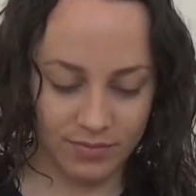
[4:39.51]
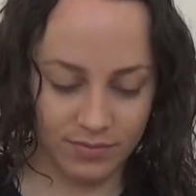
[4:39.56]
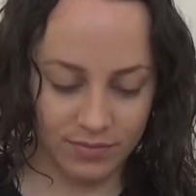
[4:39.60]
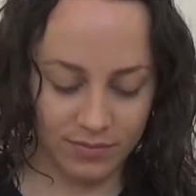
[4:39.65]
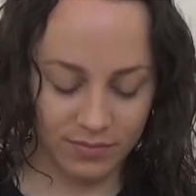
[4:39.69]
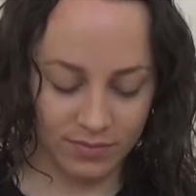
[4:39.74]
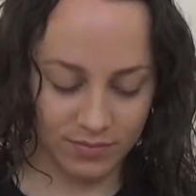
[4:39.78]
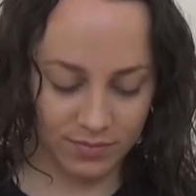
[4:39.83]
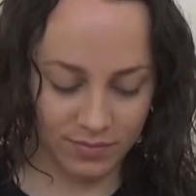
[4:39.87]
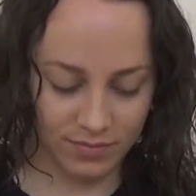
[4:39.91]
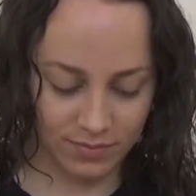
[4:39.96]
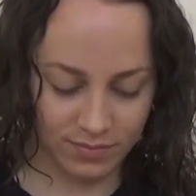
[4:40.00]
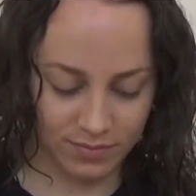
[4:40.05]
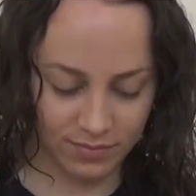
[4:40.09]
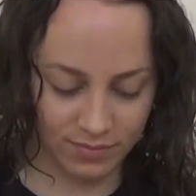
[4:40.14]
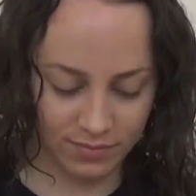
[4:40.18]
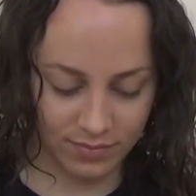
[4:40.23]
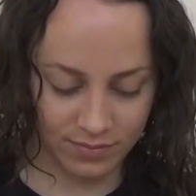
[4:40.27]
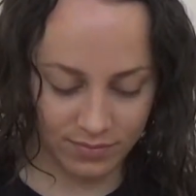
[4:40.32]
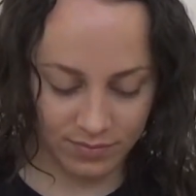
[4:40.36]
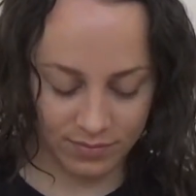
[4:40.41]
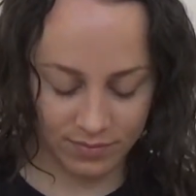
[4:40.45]

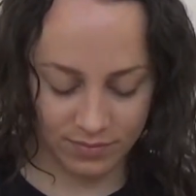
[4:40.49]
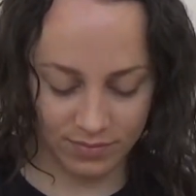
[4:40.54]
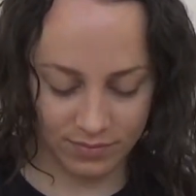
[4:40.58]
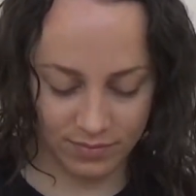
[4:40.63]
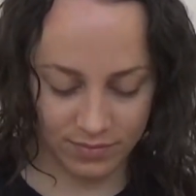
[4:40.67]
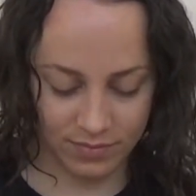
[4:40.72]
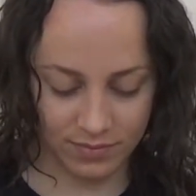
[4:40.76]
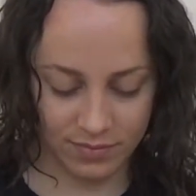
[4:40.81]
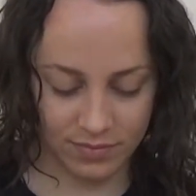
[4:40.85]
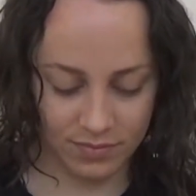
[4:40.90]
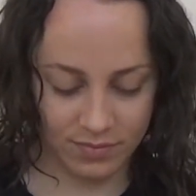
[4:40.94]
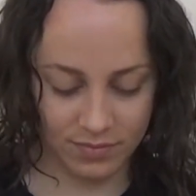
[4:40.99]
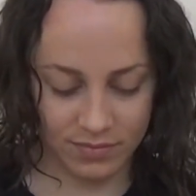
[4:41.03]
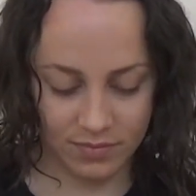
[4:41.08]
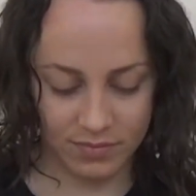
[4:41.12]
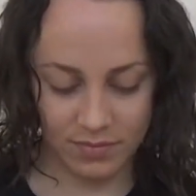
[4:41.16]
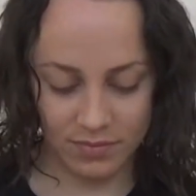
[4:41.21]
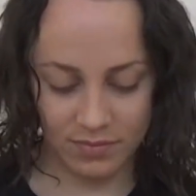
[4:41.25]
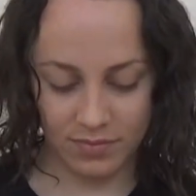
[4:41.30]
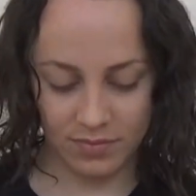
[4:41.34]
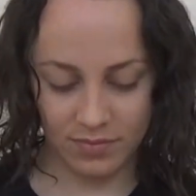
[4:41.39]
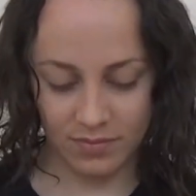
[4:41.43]

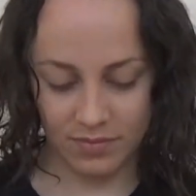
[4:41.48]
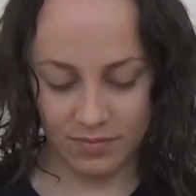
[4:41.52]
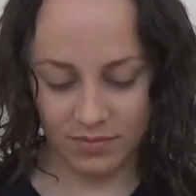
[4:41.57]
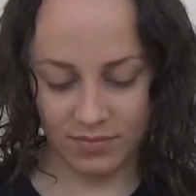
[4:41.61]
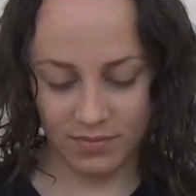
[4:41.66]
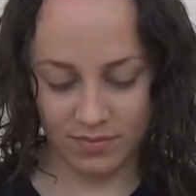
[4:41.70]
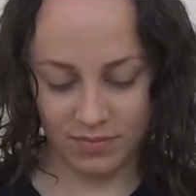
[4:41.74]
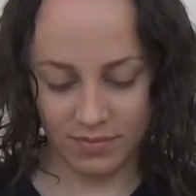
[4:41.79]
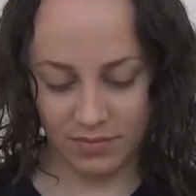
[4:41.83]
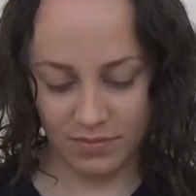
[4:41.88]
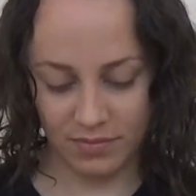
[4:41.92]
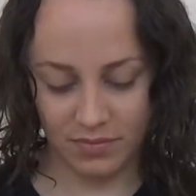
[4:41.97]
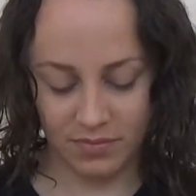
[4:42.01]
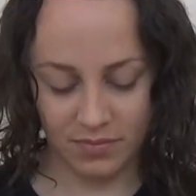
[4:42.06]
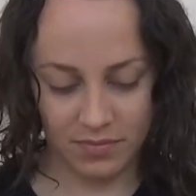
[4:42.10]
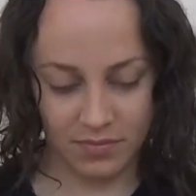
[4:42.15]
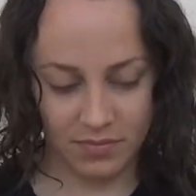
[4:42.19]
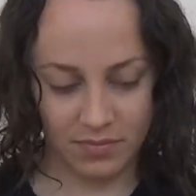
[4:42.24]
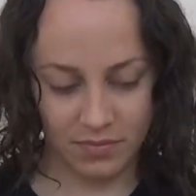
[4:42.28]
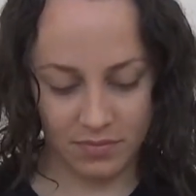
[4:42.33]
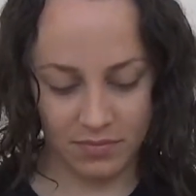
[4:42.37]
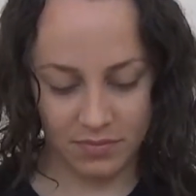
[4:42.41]

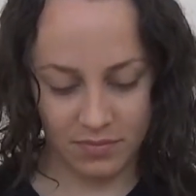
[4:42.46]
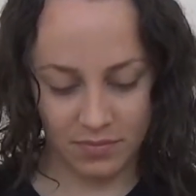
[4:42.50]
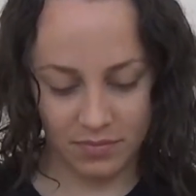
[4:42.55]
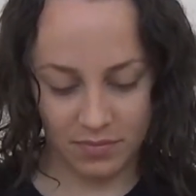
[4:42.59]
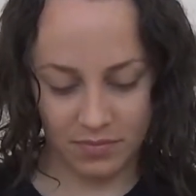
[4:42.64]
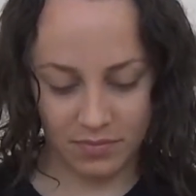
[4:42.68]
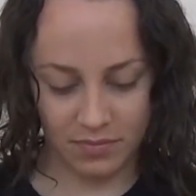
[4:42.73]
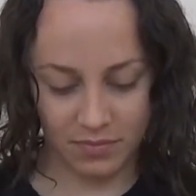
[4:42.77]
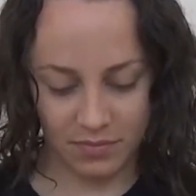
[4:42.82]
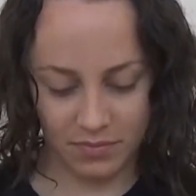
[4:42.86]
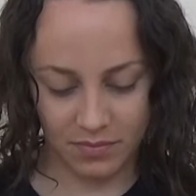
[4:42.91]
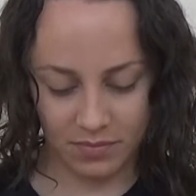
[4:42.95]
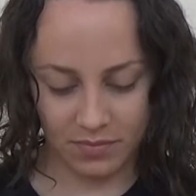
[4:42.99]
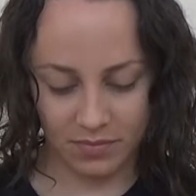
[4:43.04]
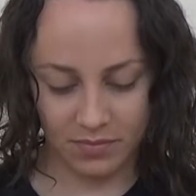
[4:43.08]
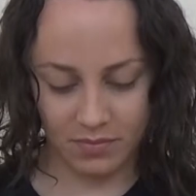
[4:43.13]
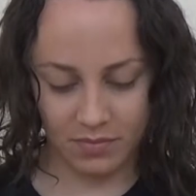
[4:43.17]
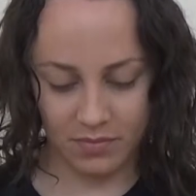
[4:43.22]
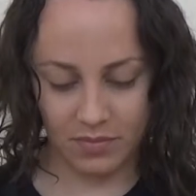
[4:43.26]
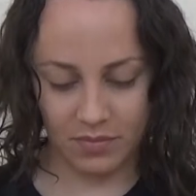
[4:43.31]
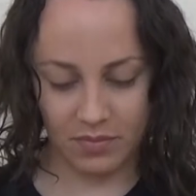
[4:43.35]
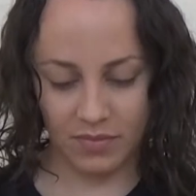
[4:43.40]

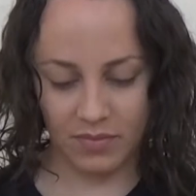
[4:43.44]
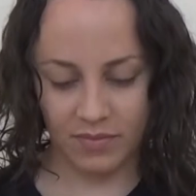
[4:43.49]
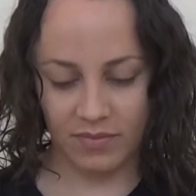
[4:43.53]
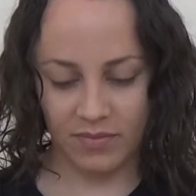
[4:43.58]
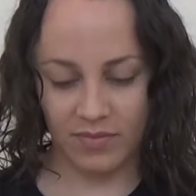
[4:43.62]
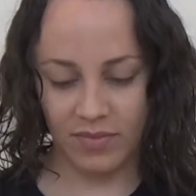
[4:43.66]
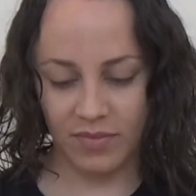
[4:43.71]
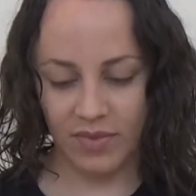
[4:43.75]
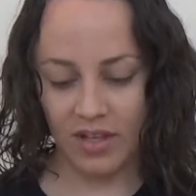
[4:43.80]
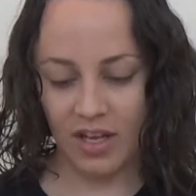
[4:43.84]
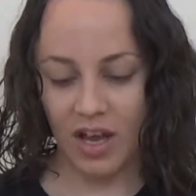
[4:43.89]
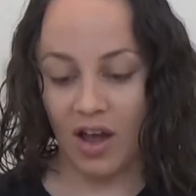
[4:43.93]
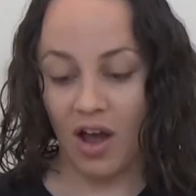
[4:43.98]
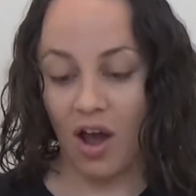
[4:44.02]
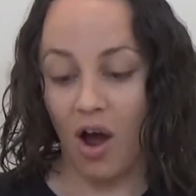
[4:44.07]
(silence)